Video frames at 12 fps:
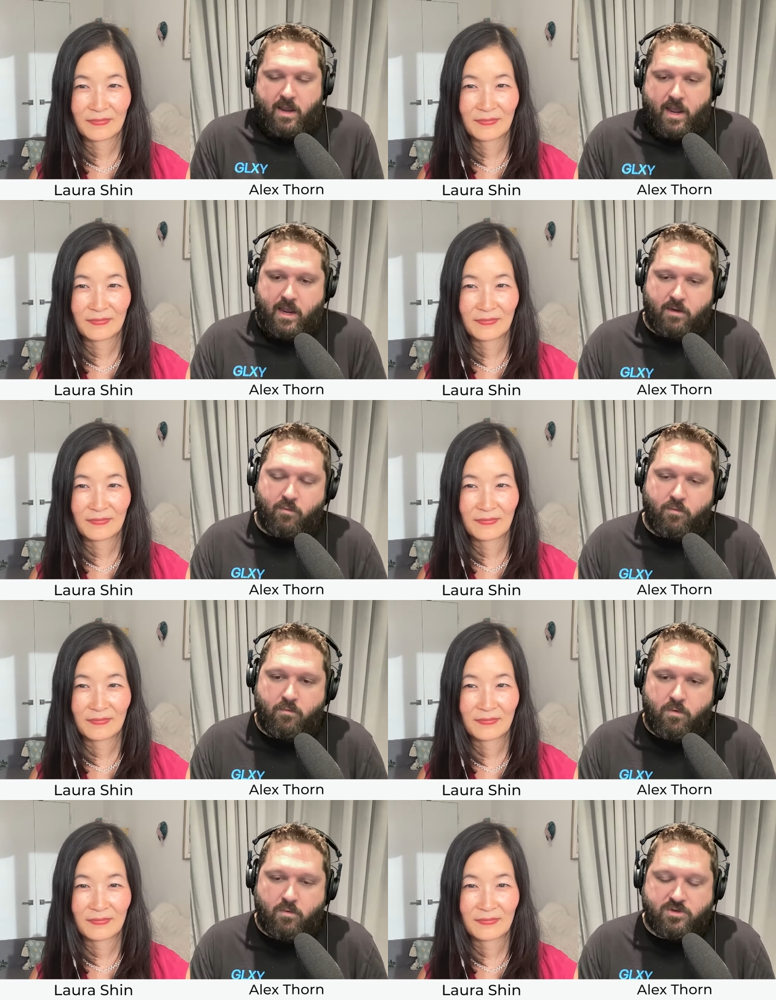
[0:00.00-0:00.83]
Speaker 1: And
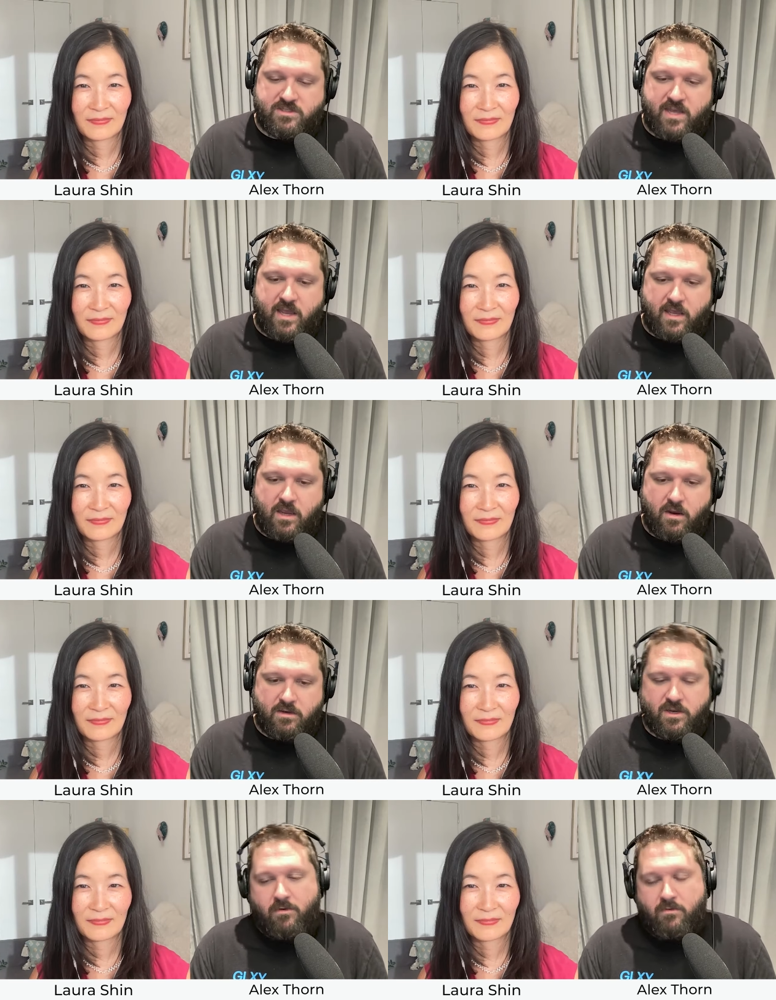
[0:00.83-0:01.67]
what we're saying
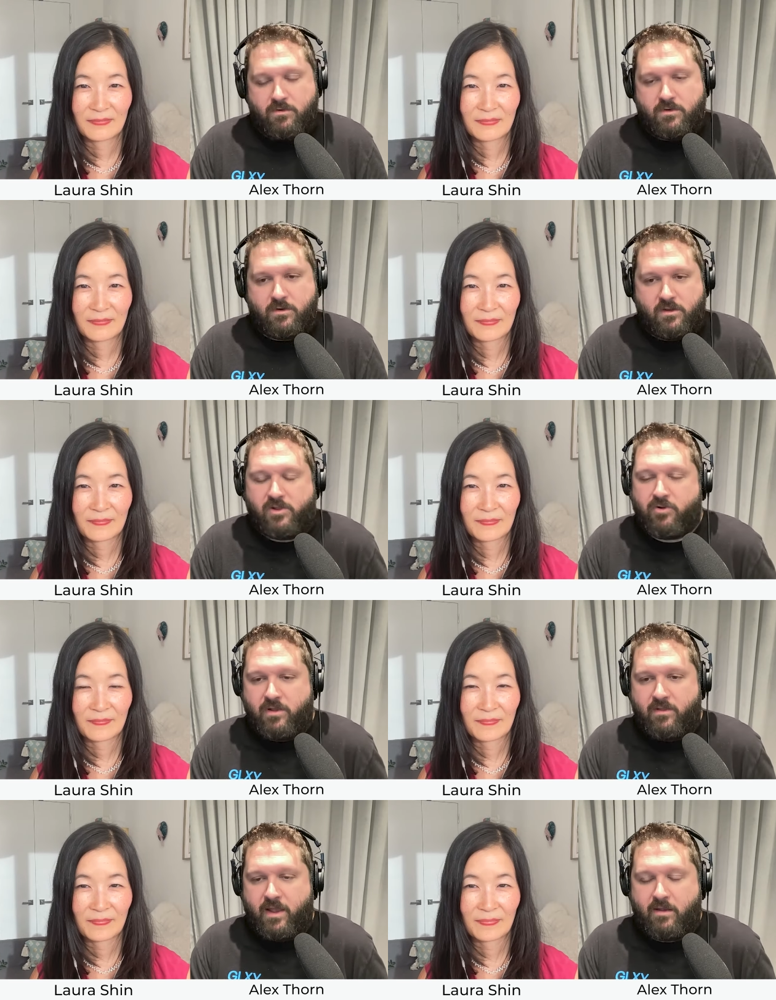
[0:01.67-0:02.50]
here now,
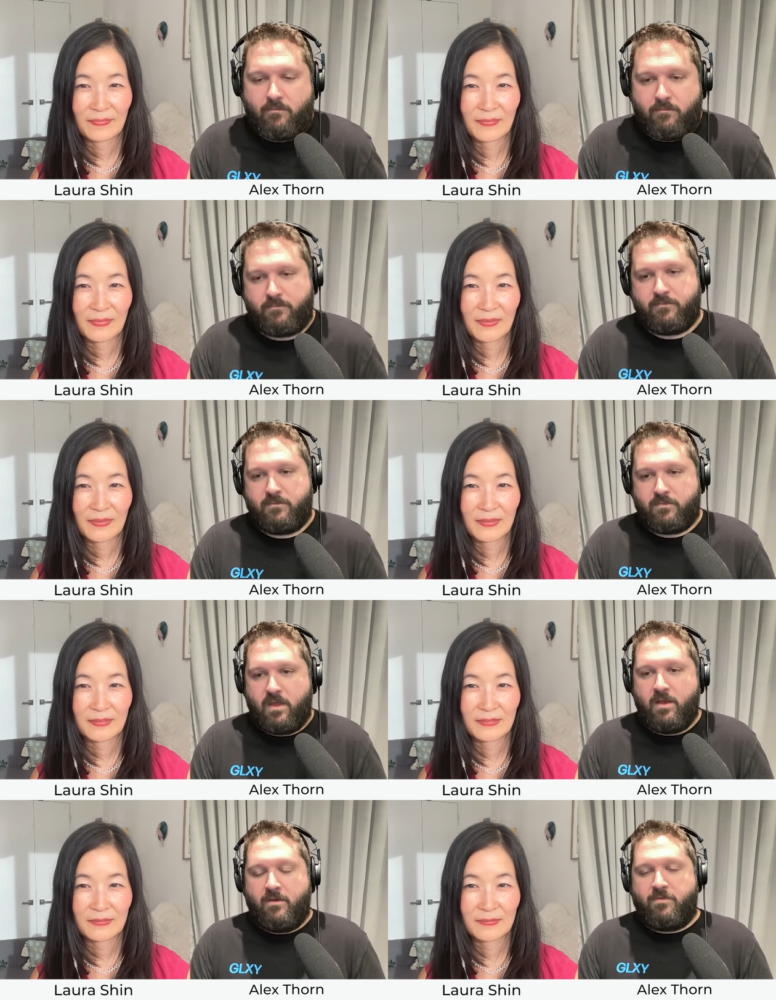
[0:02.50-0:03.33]
clearly, like
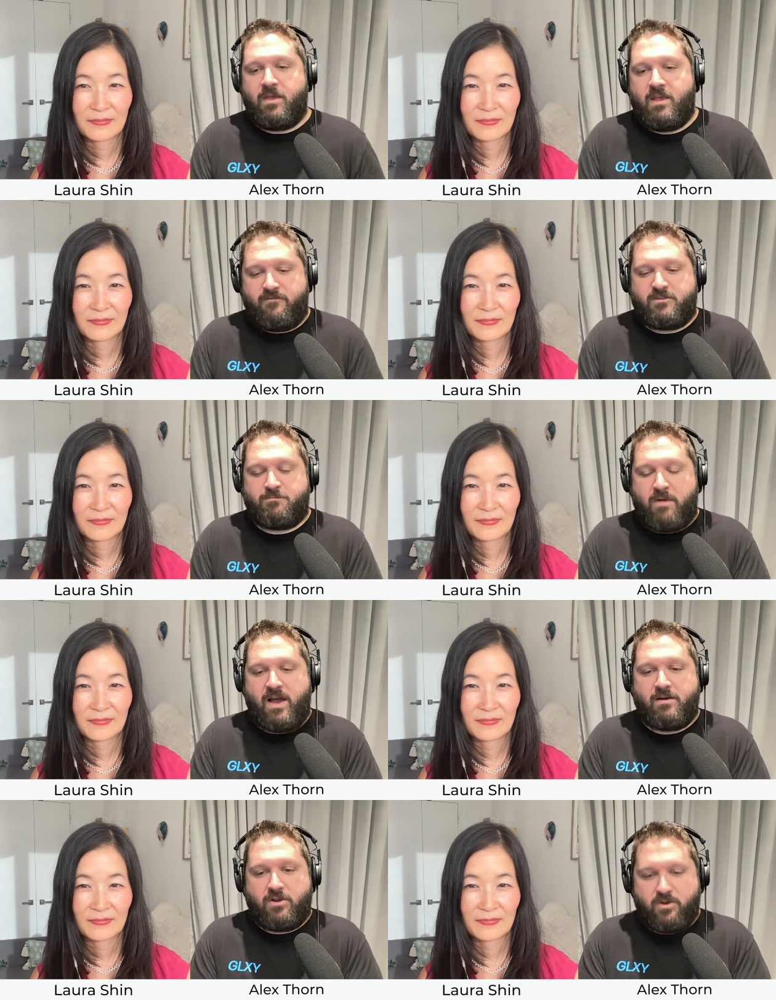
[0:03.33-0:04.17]
if
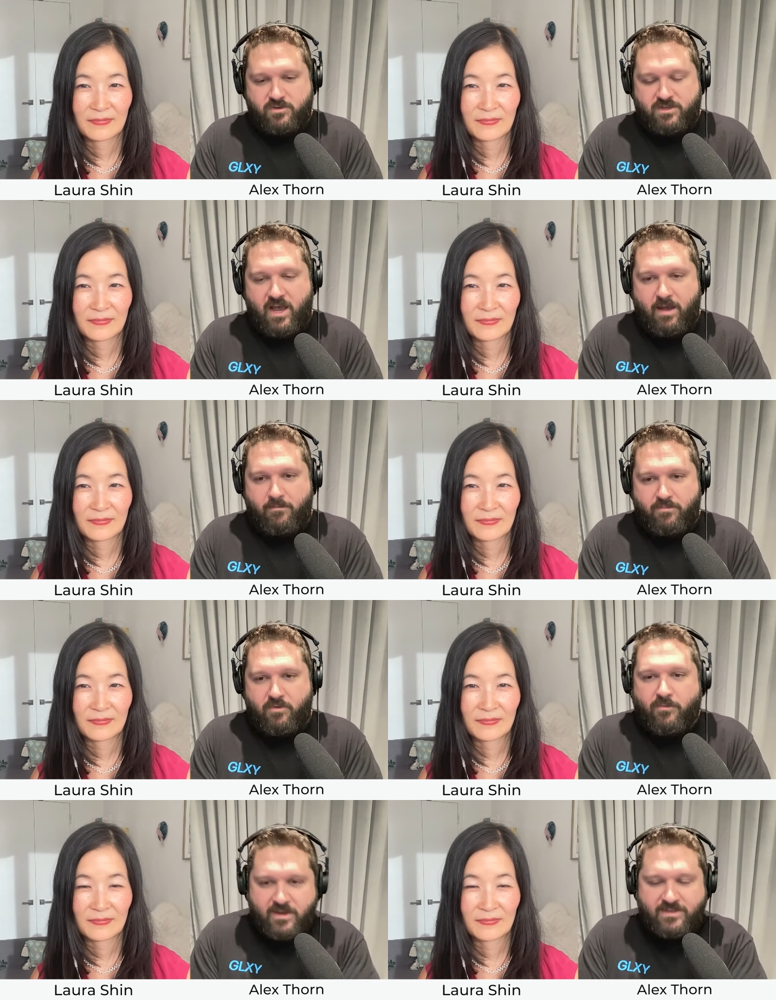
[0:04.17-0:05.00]
spot goes up,
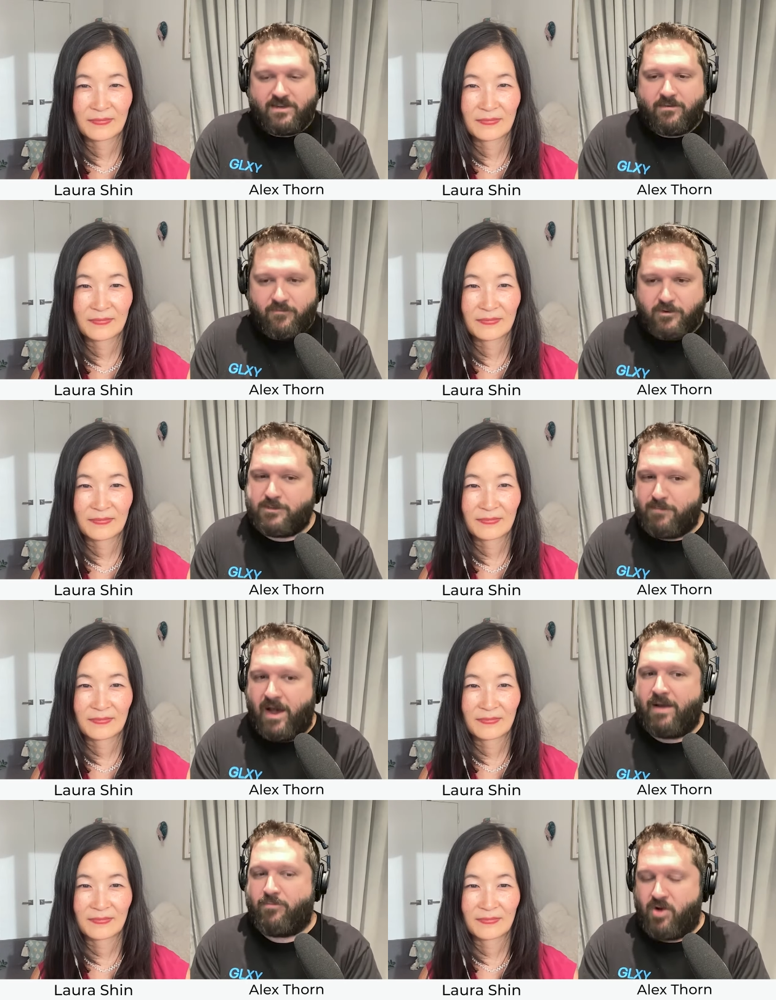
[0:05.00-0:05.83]
the reason for
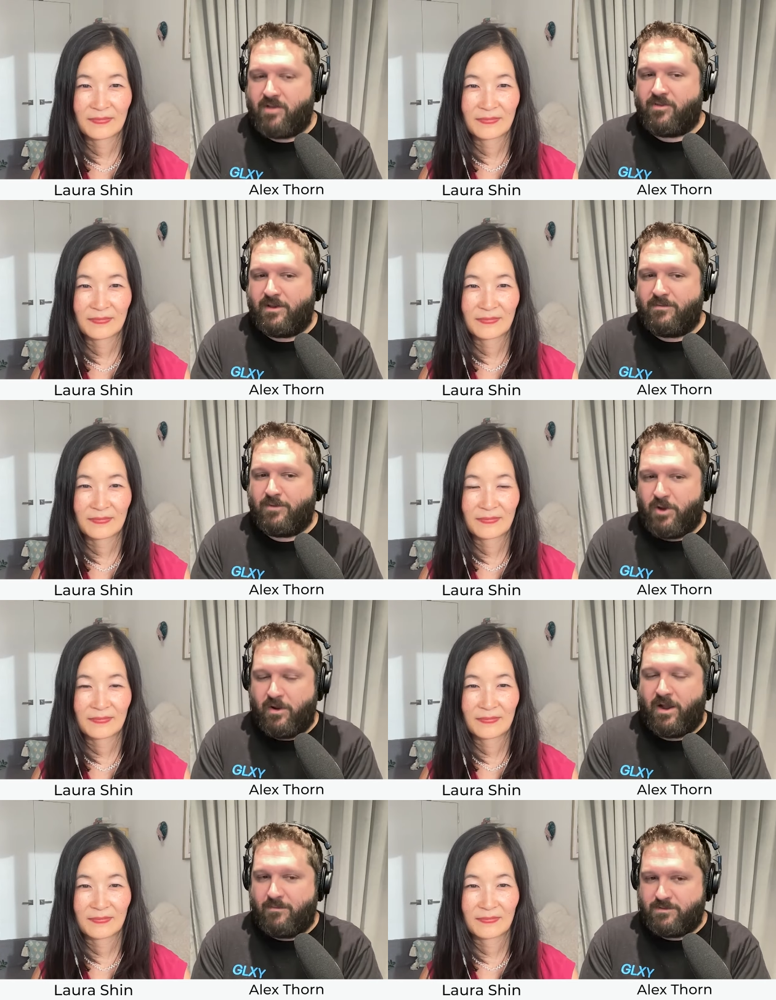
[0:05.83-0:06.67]
spot broadly
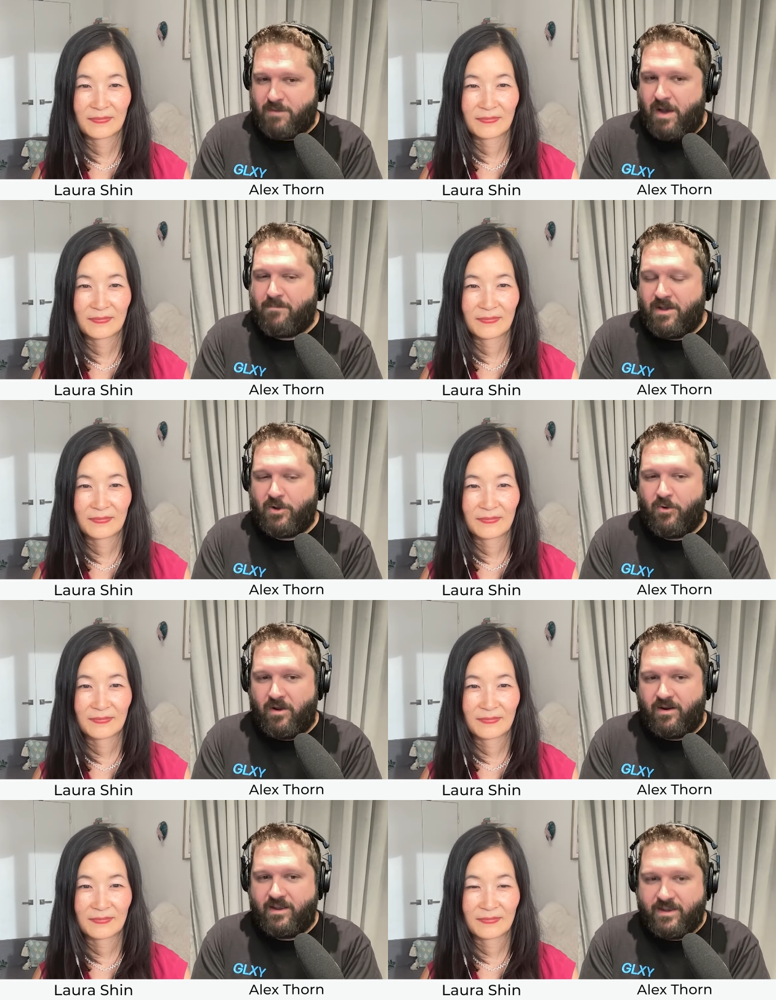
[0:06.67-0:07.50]
going up, spot
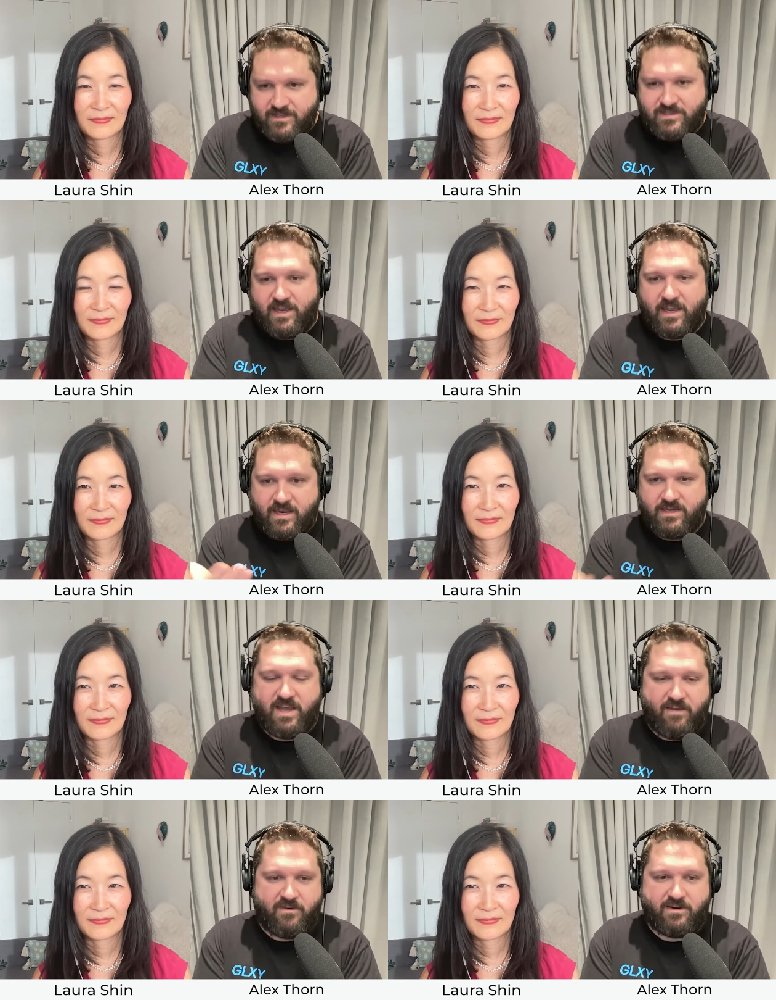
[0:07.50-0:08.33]
Bitcoin, is
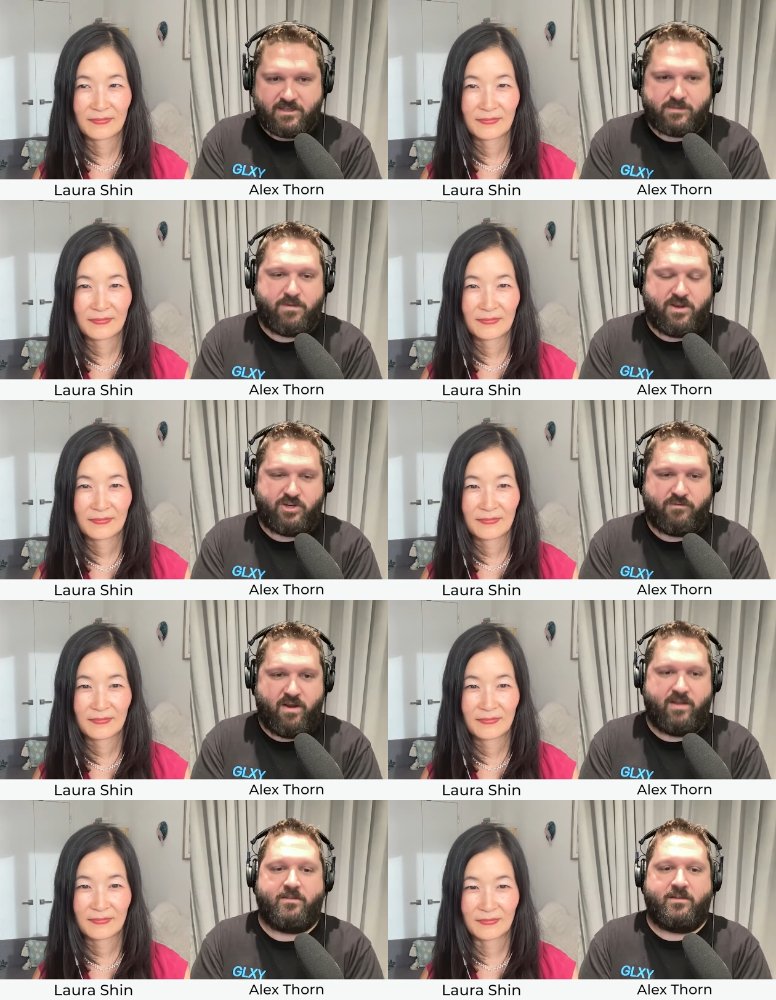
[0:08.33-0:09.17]
ETF
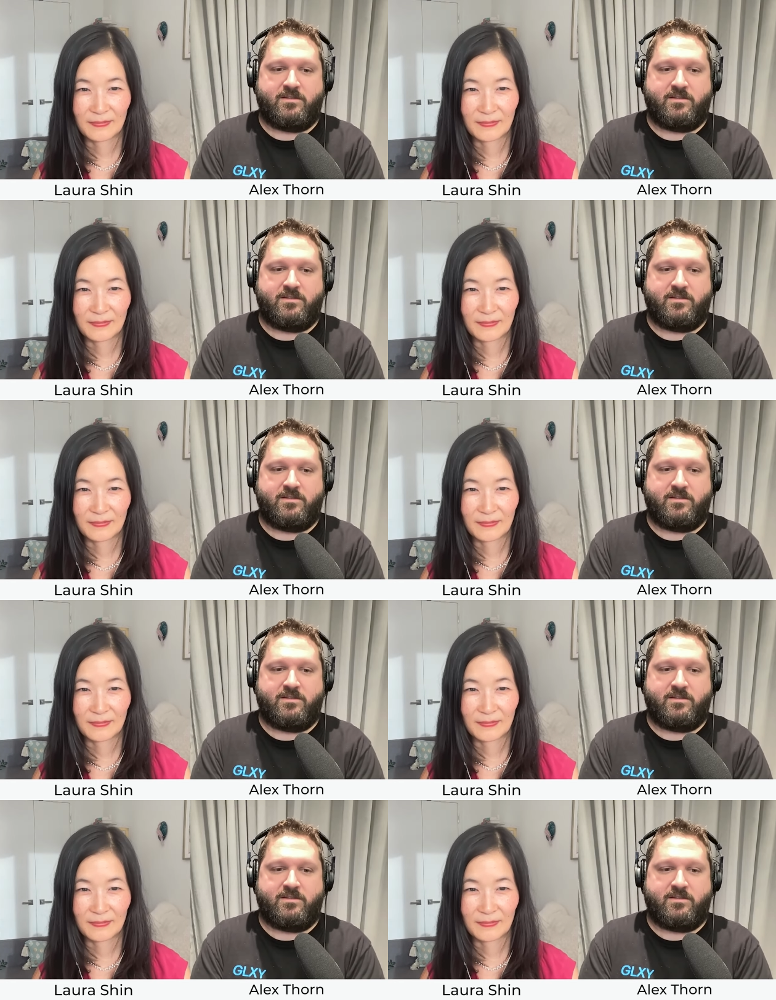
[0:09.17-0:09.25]
anticipation, right?